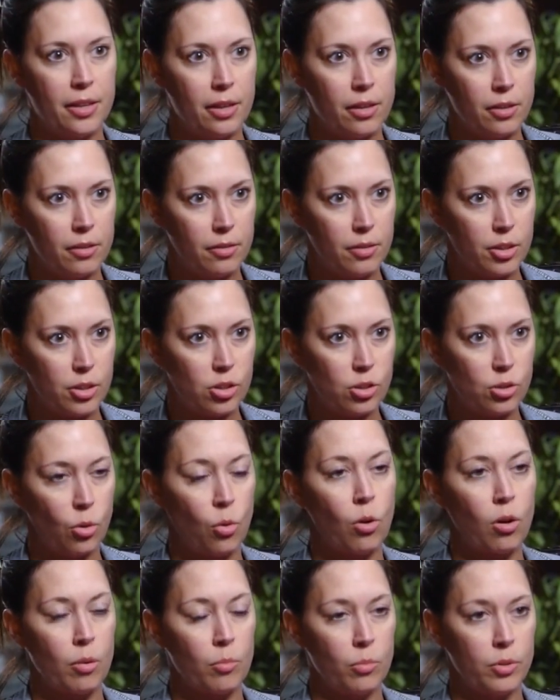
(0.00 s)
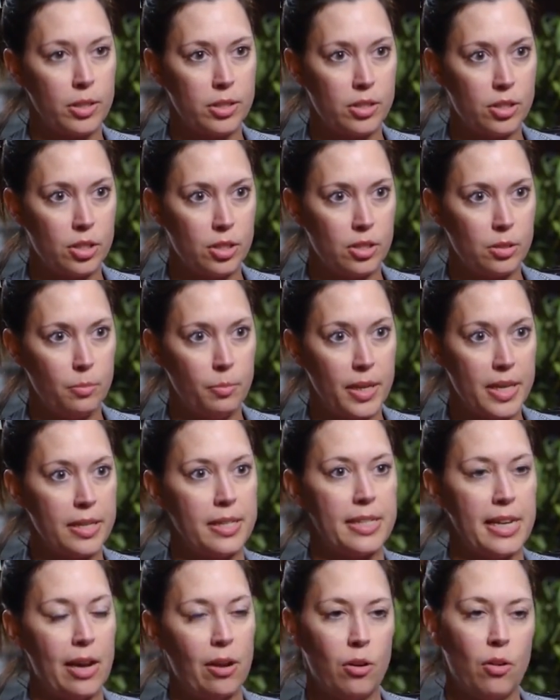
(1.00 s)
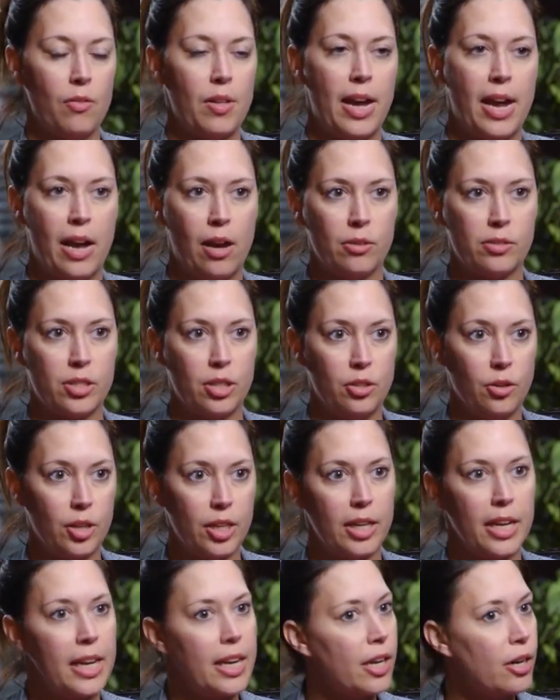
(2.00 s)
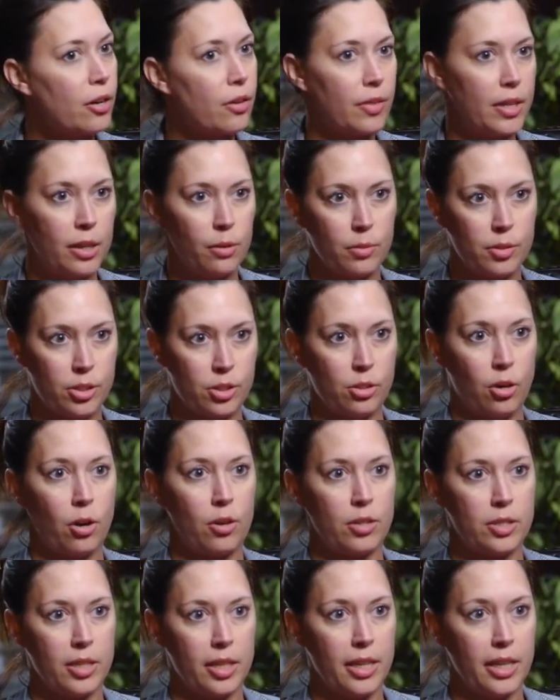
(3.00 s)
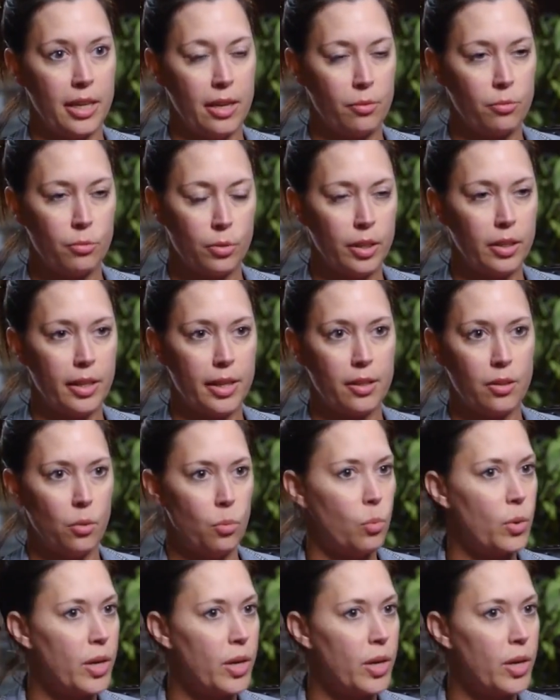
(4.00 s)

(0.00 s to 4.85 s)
the, the storm was just beating down on the house, and you could hear that it was starting to get really, the